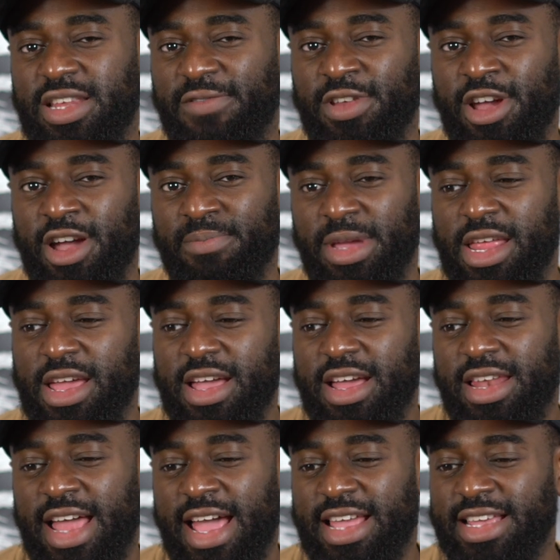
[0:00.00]
if you know what I mean.
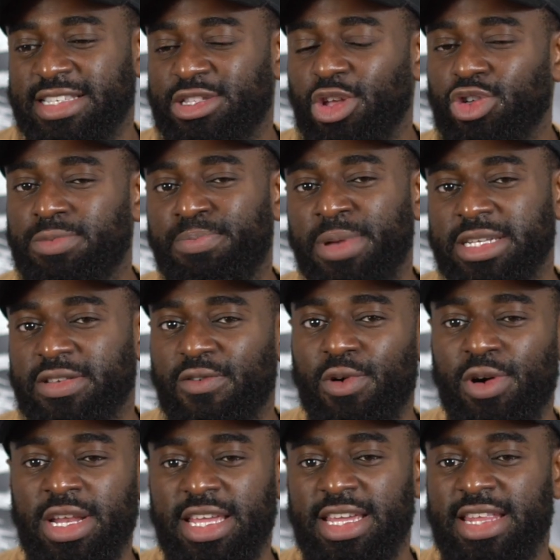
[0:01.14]
Like it's those bits of
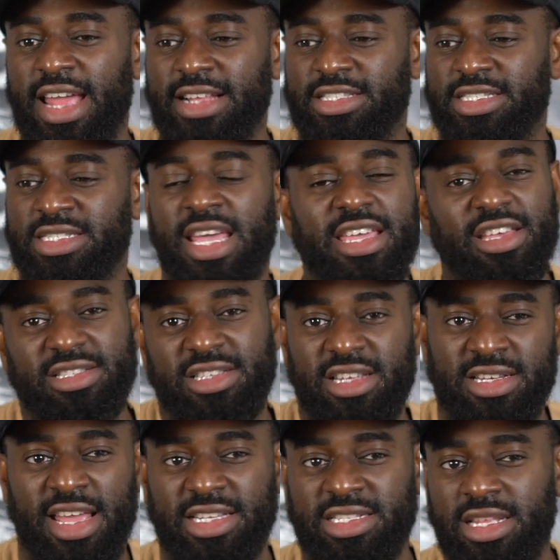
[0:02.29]
quality that just take you to the
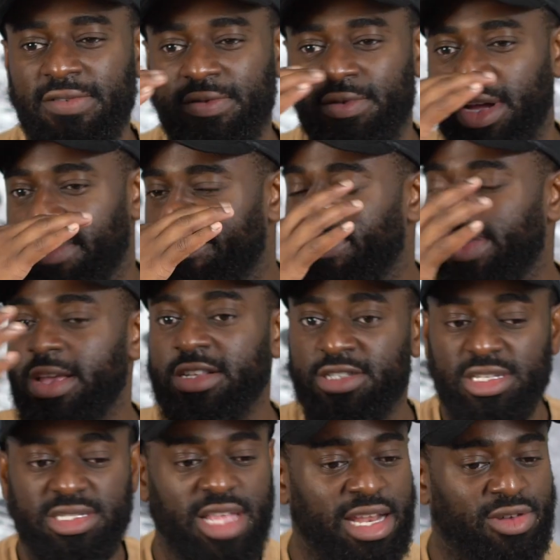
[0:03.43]
next level, and
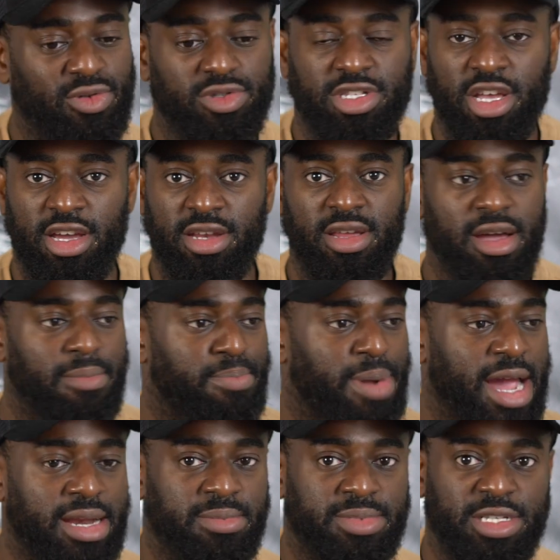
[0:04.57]
just that little turn,
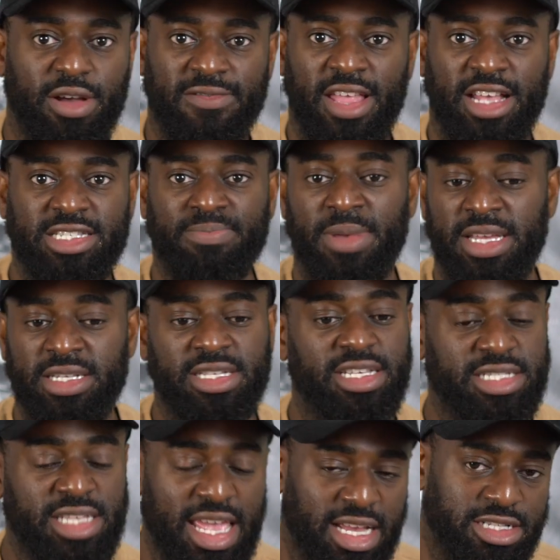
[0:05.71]
buying himself that space, he's
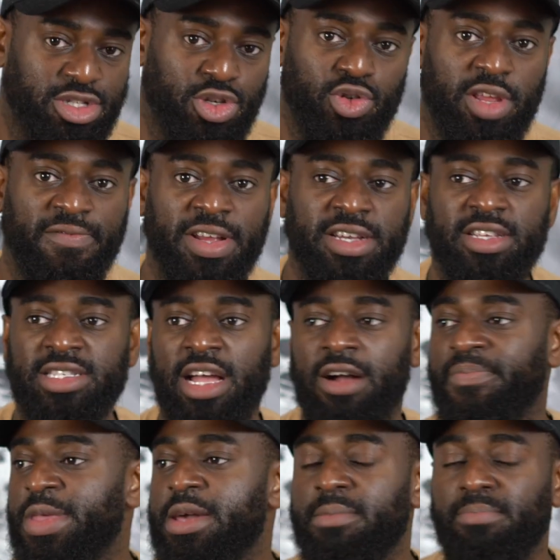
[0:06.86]
taken two defenders
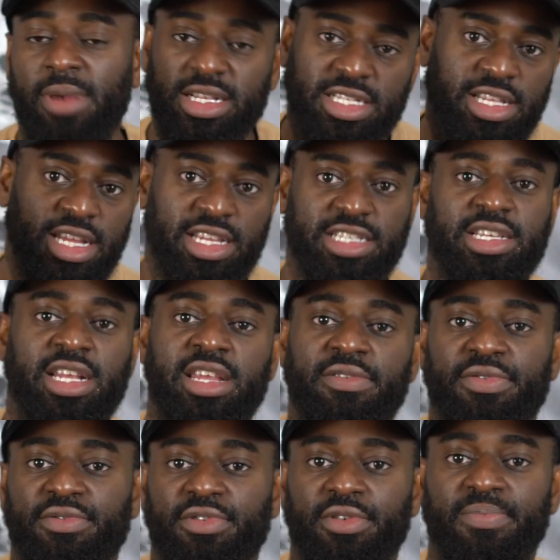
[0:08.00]
out. Martinelli is clean
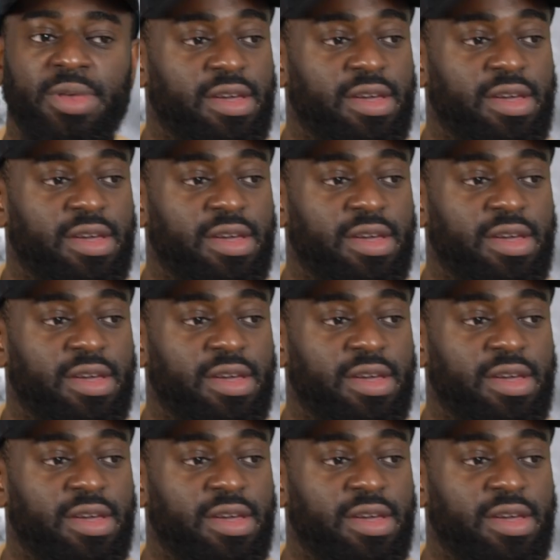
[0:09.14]
through